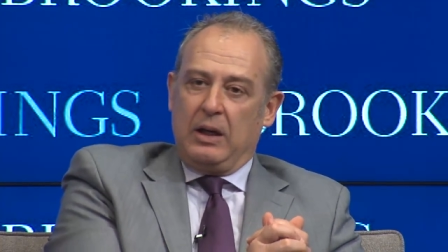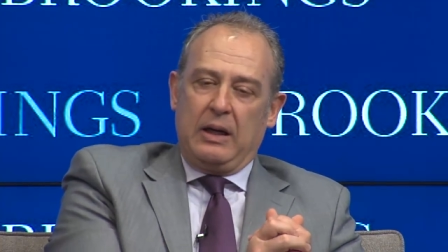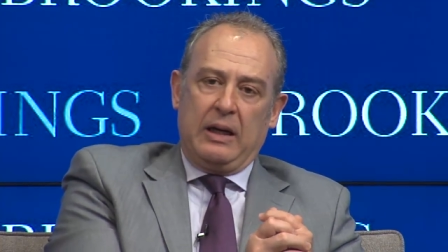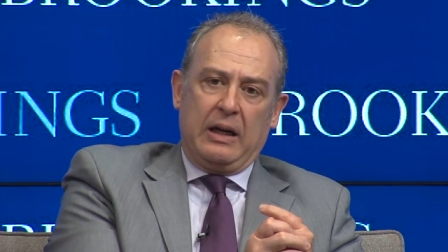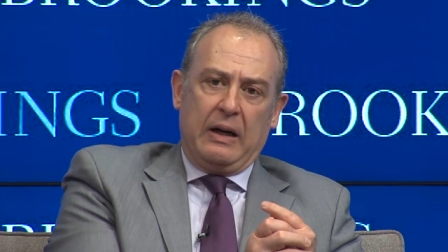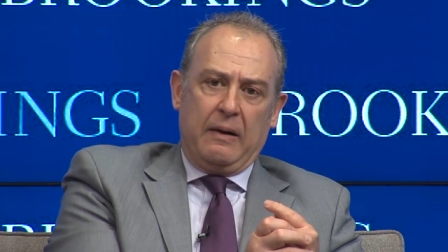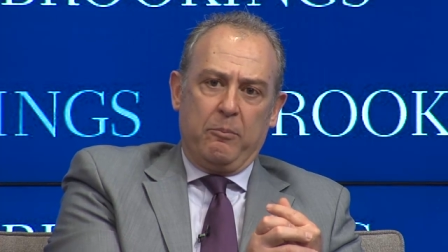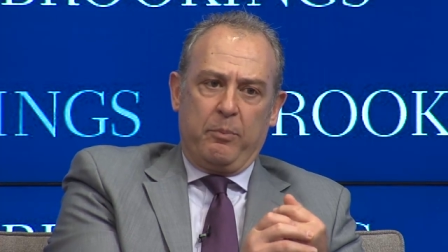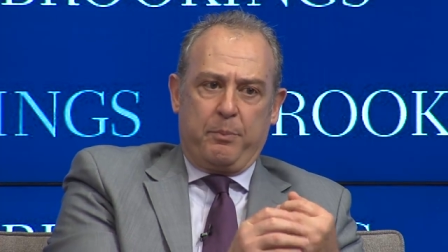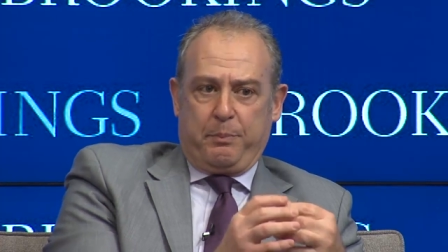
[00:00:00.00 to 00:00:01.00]

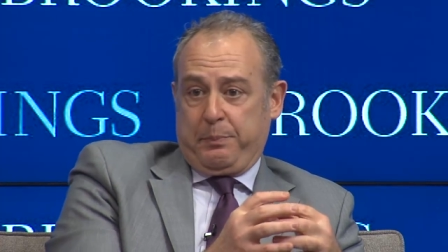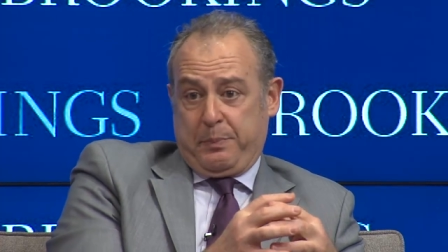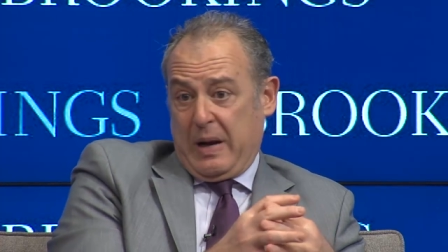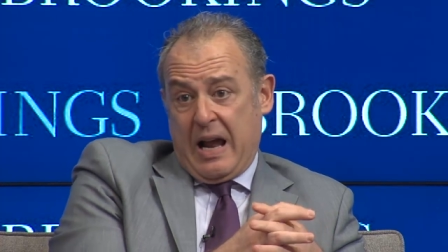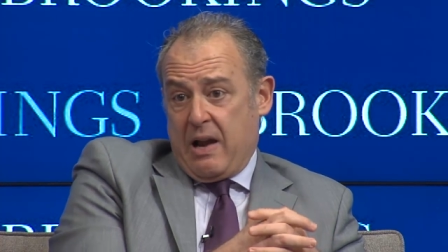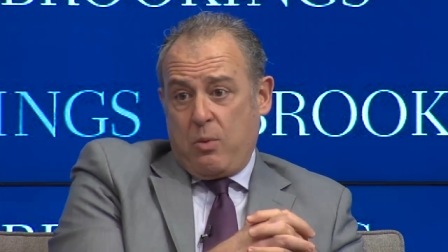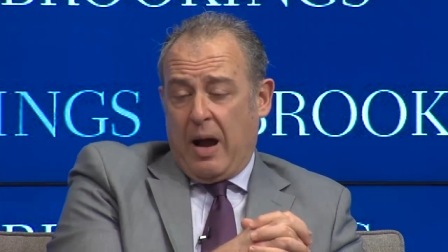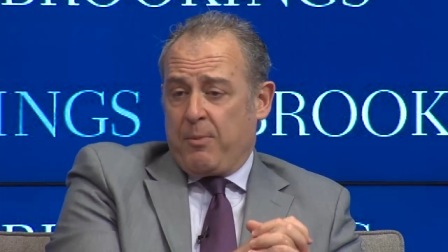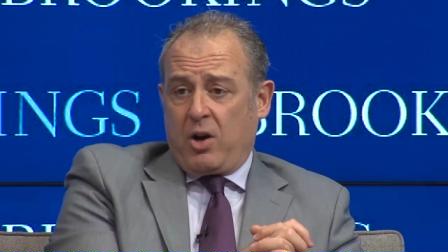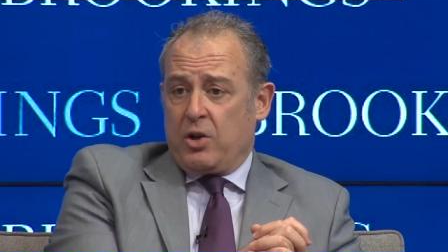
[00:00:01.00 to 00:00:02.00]
Um, but I,
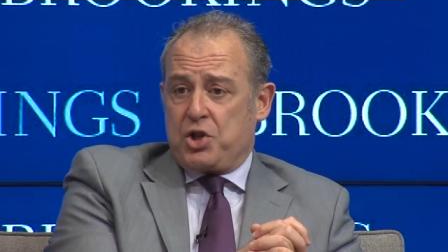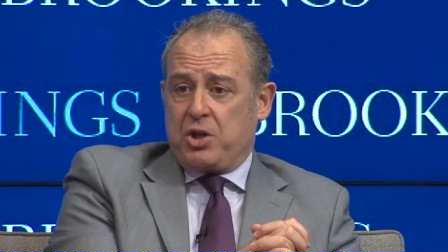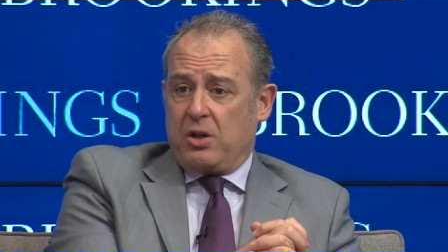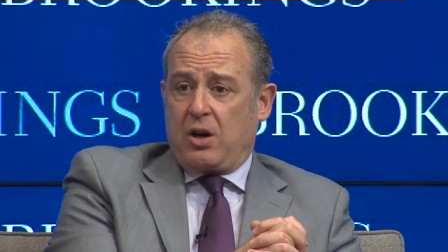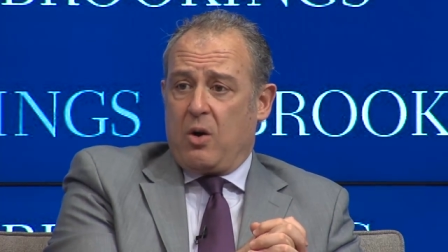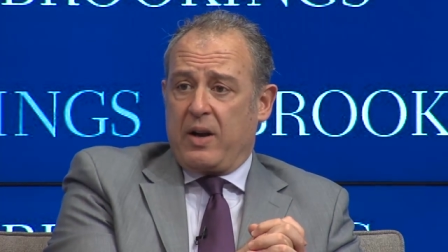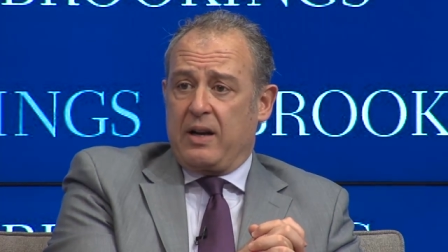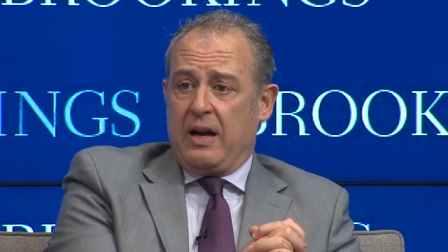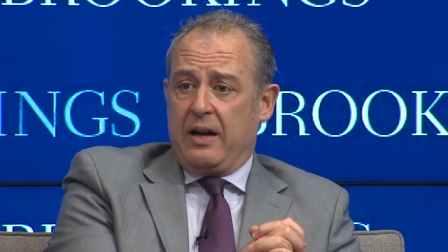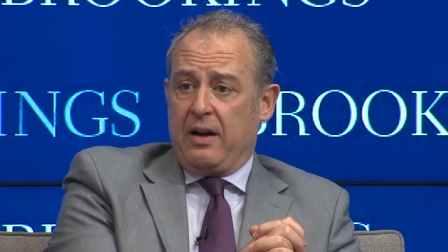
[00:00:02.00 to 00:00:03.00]
I'm not going to sugarcoat
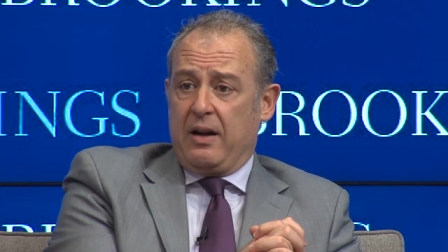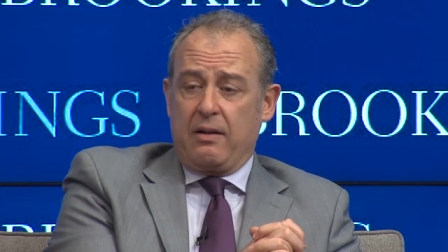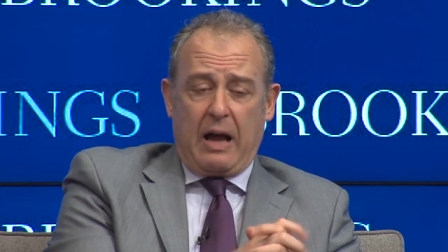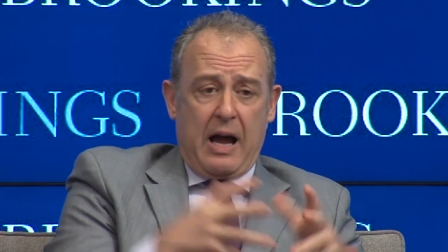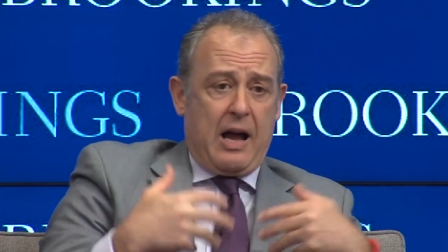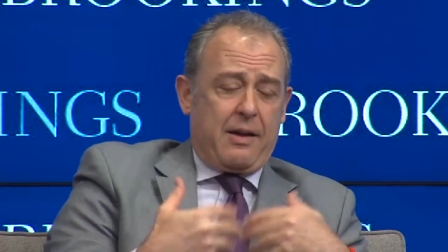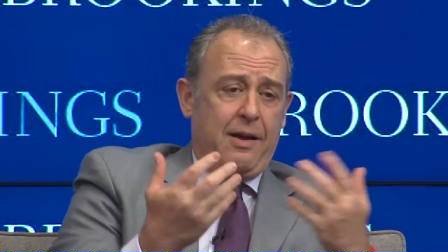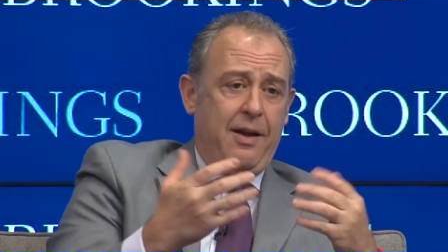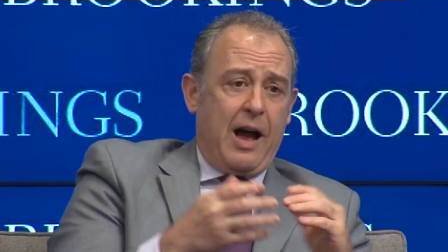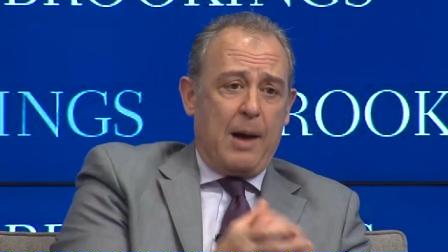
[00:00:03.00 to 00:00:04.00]
it. Uh,
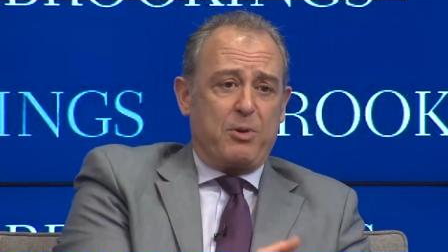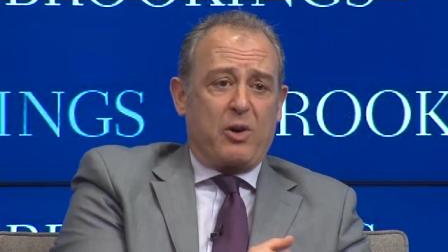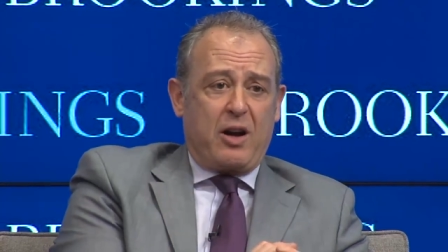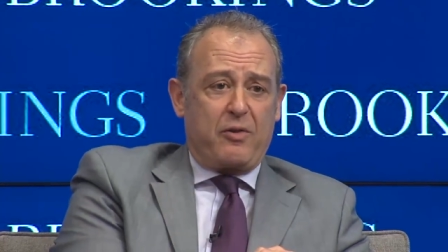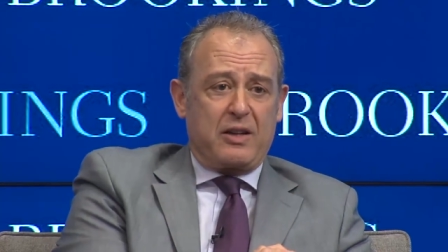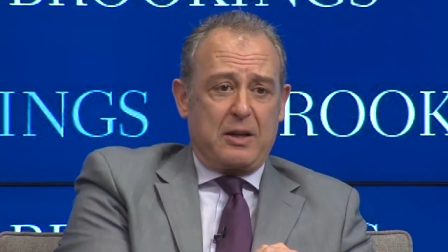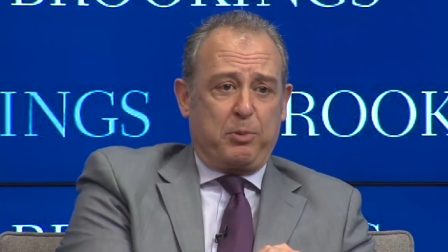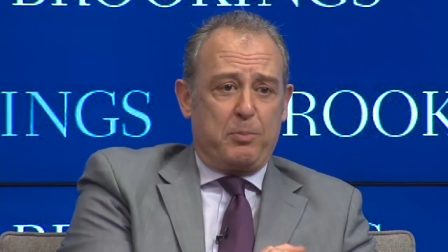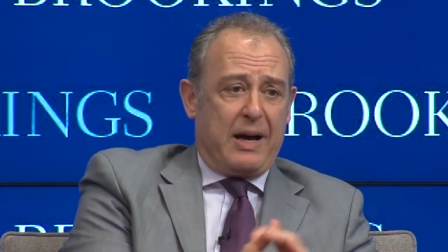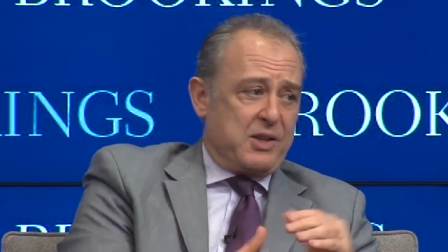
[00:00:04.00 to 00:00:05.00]
I, am a recovering
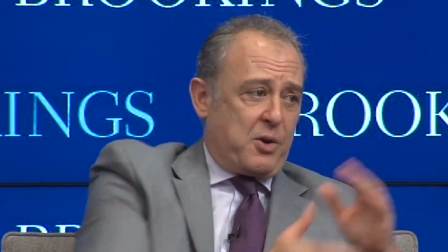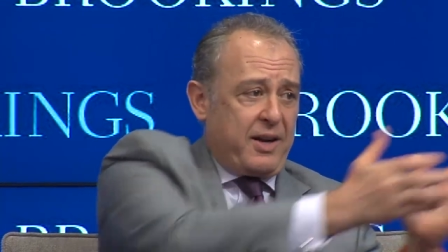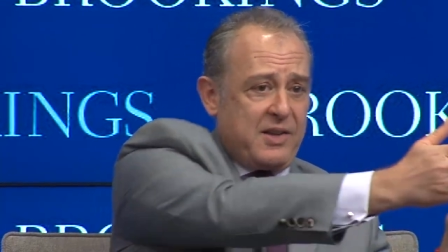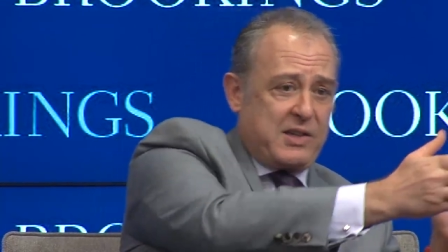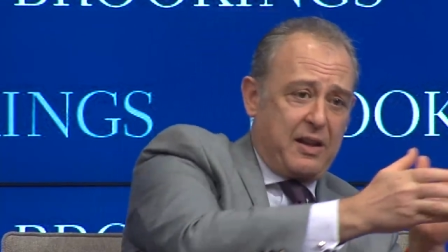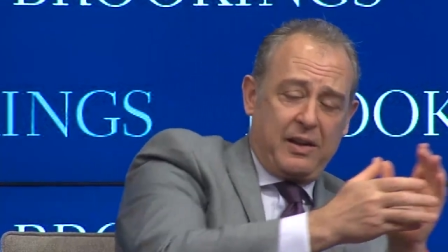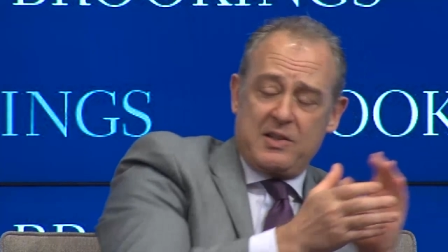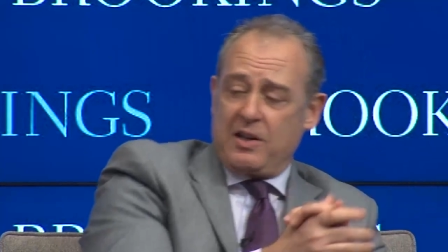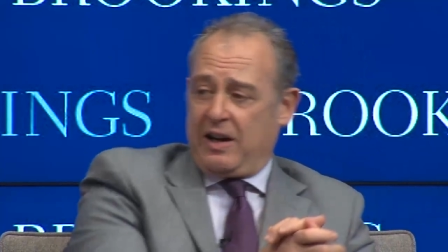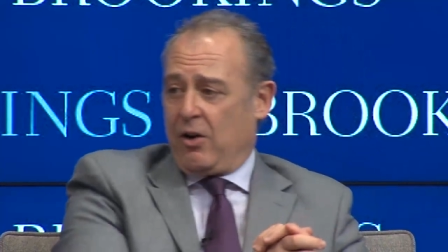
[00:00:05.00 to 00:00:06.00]
diplomat, so I can say
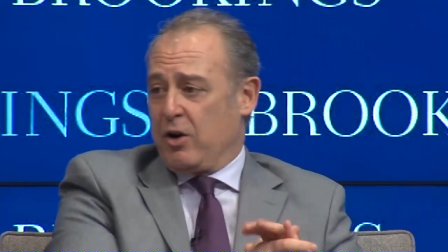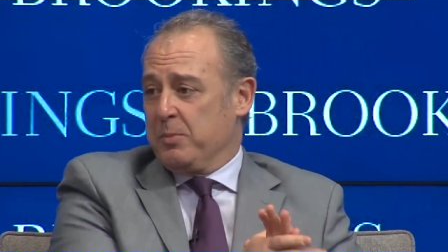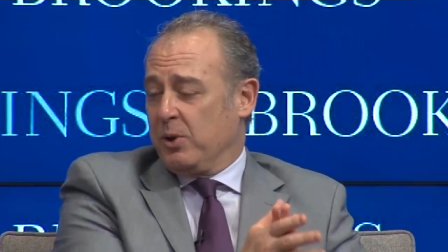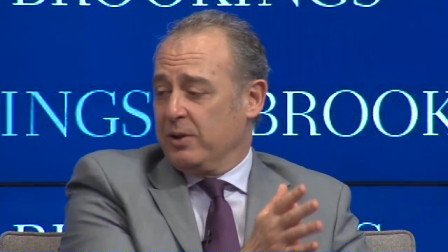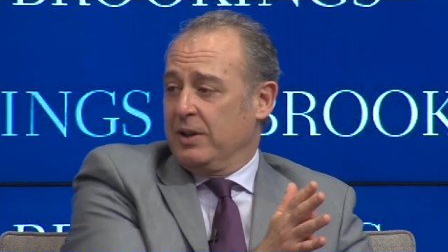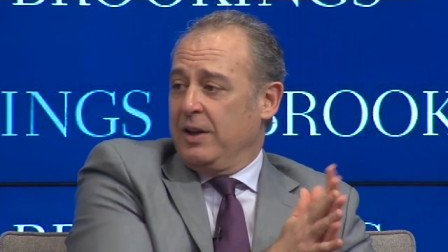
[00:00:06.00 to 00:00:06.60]
things that Geronimo